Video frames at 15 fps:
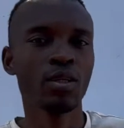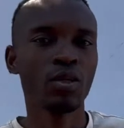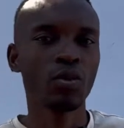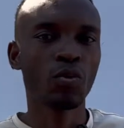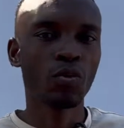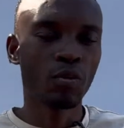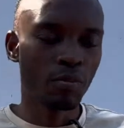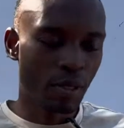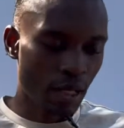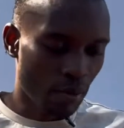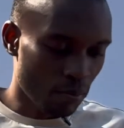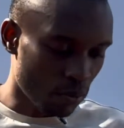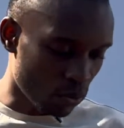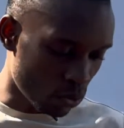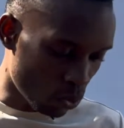you will be
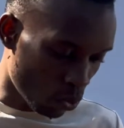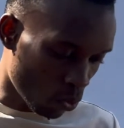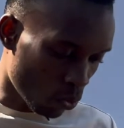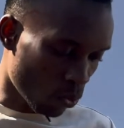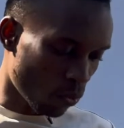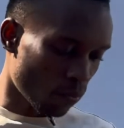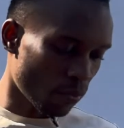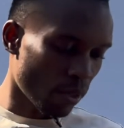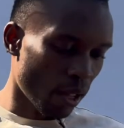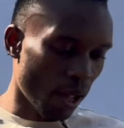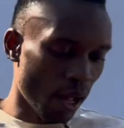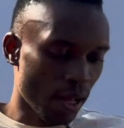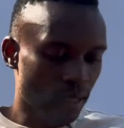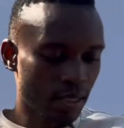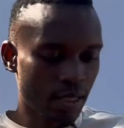able to
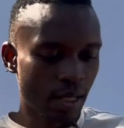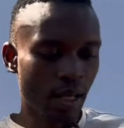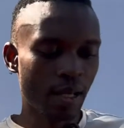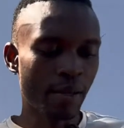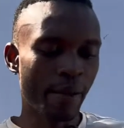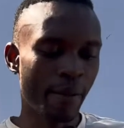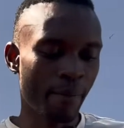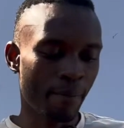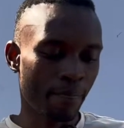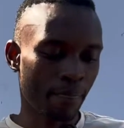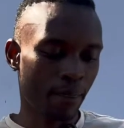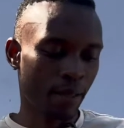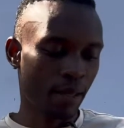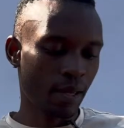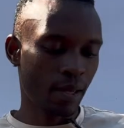answer
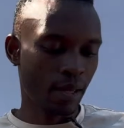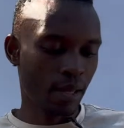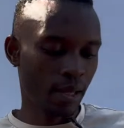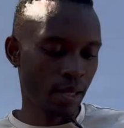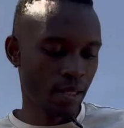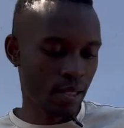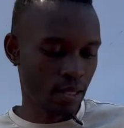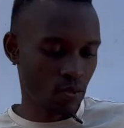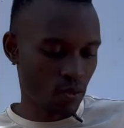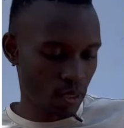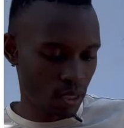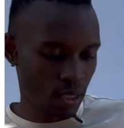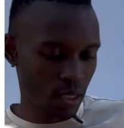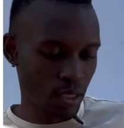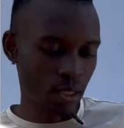uh, this
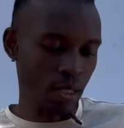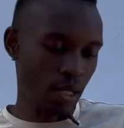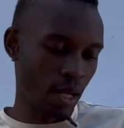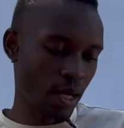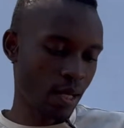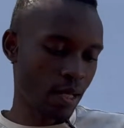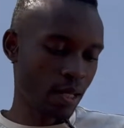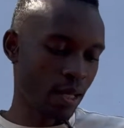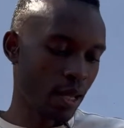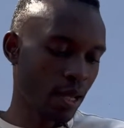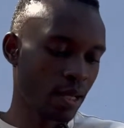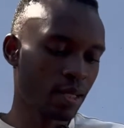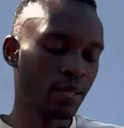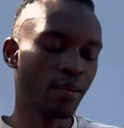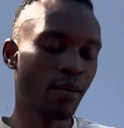question and
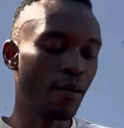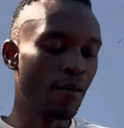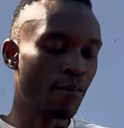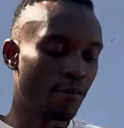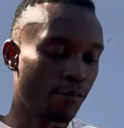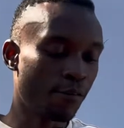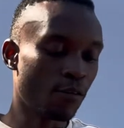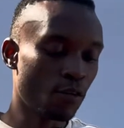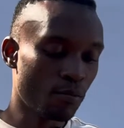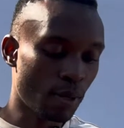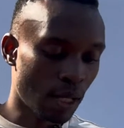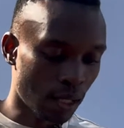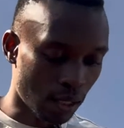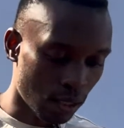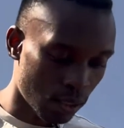get full
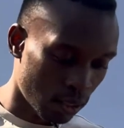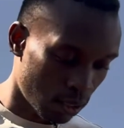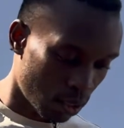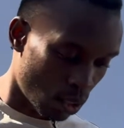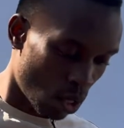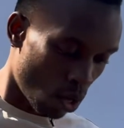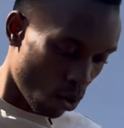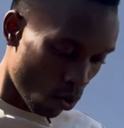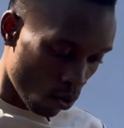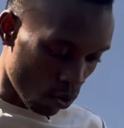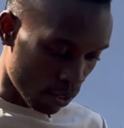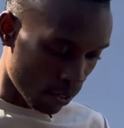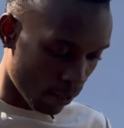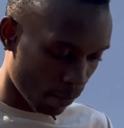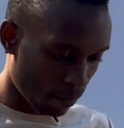mark
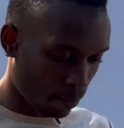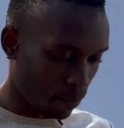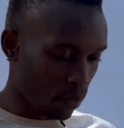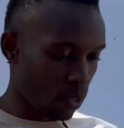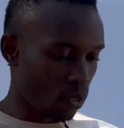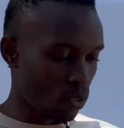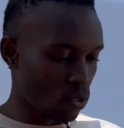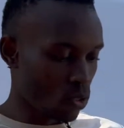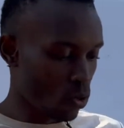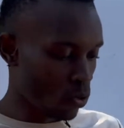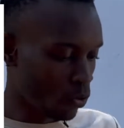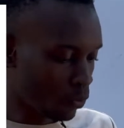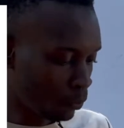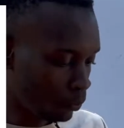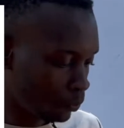okay so
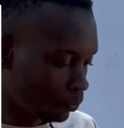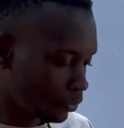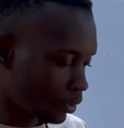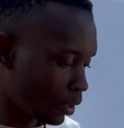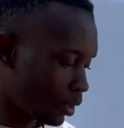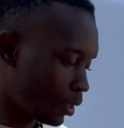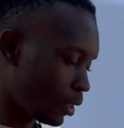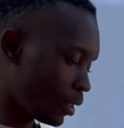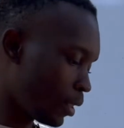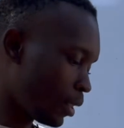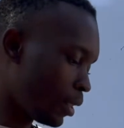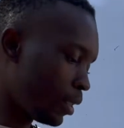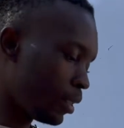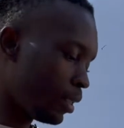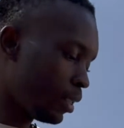
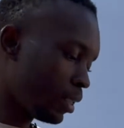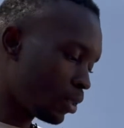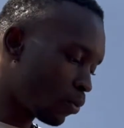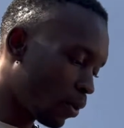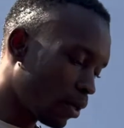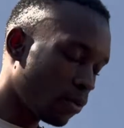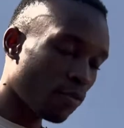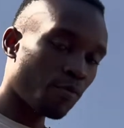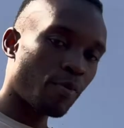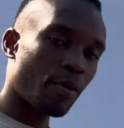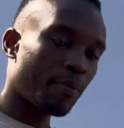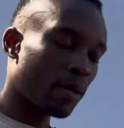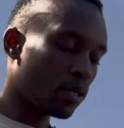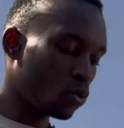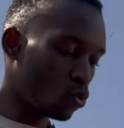uh, this is one of
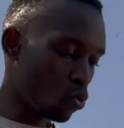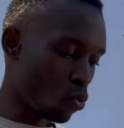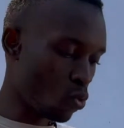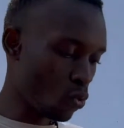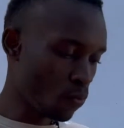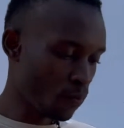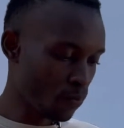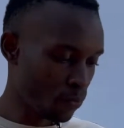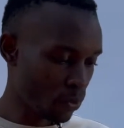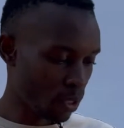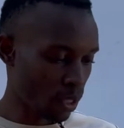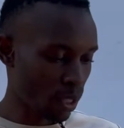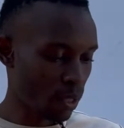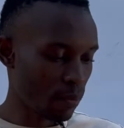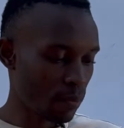paper two
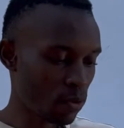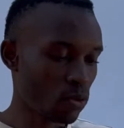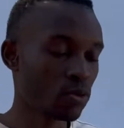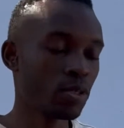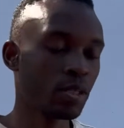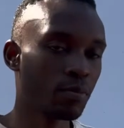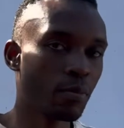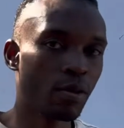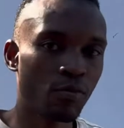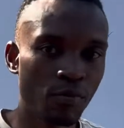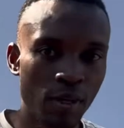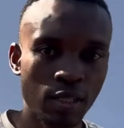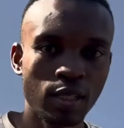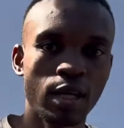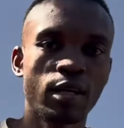uh, because it's
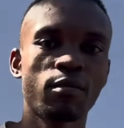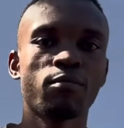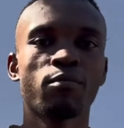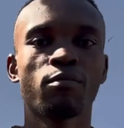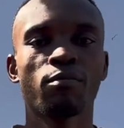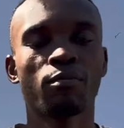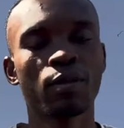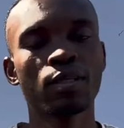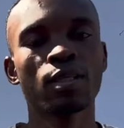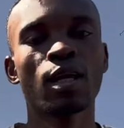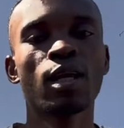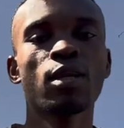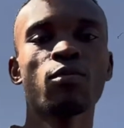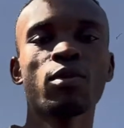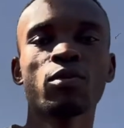manufacturing
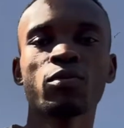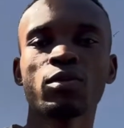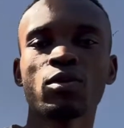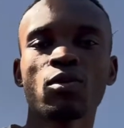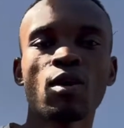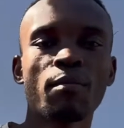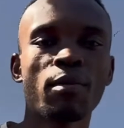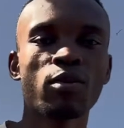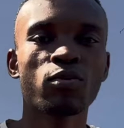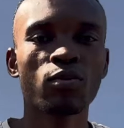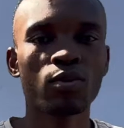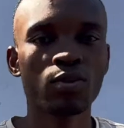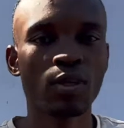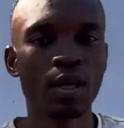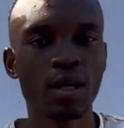basically when we talk about
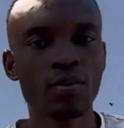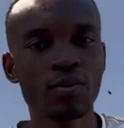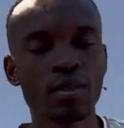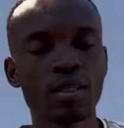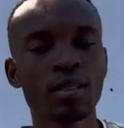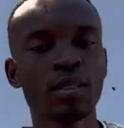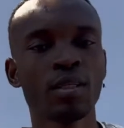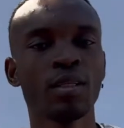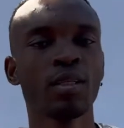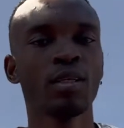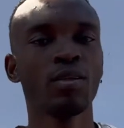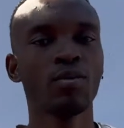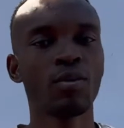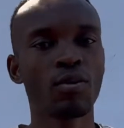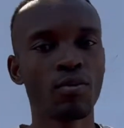cost accounting
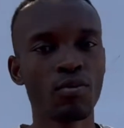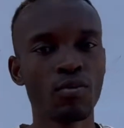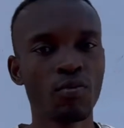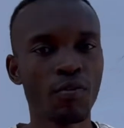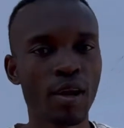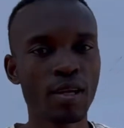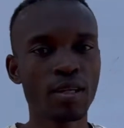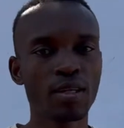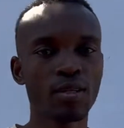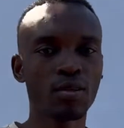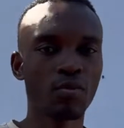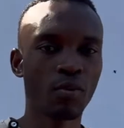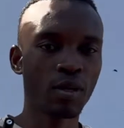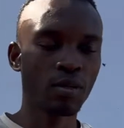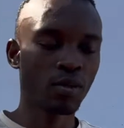you are going to find it
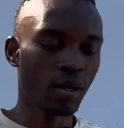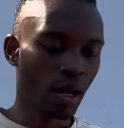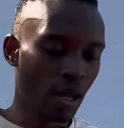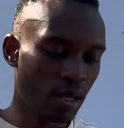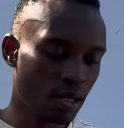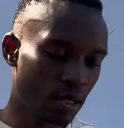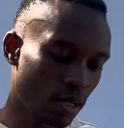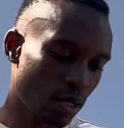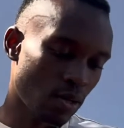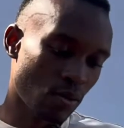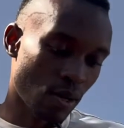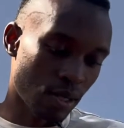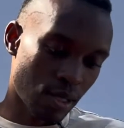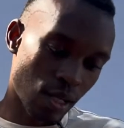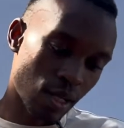when you write your
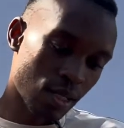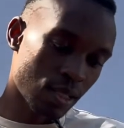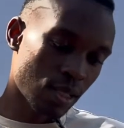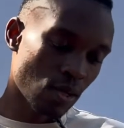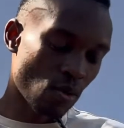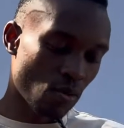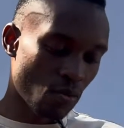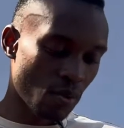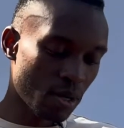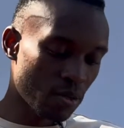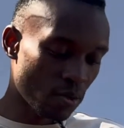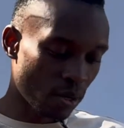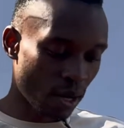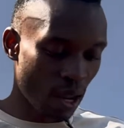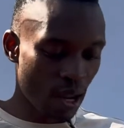test or when you
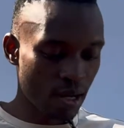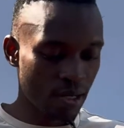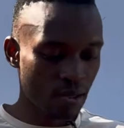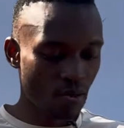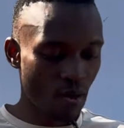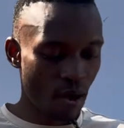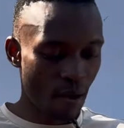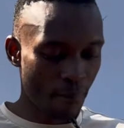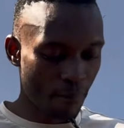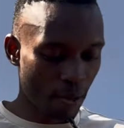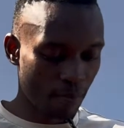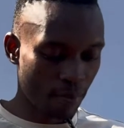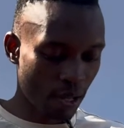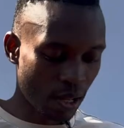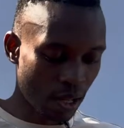write your
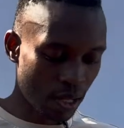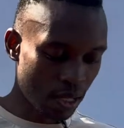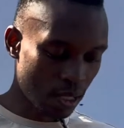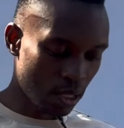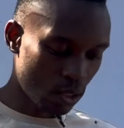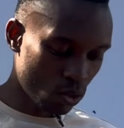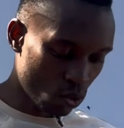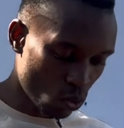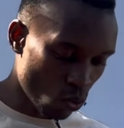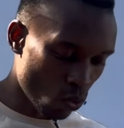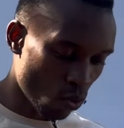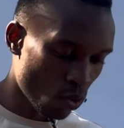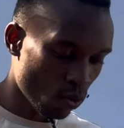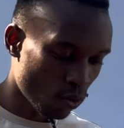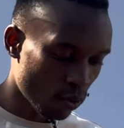paper two.
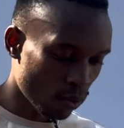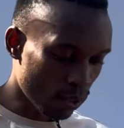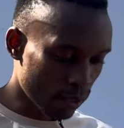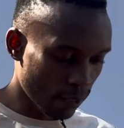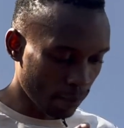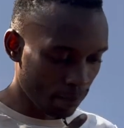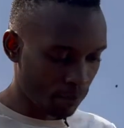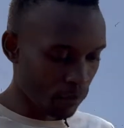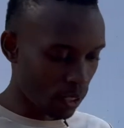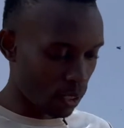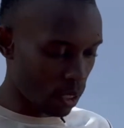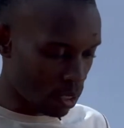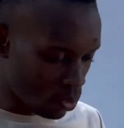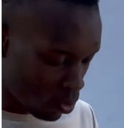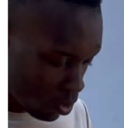Okay,
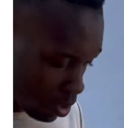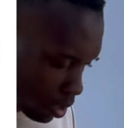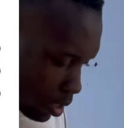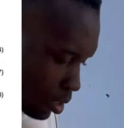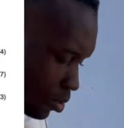let's go straight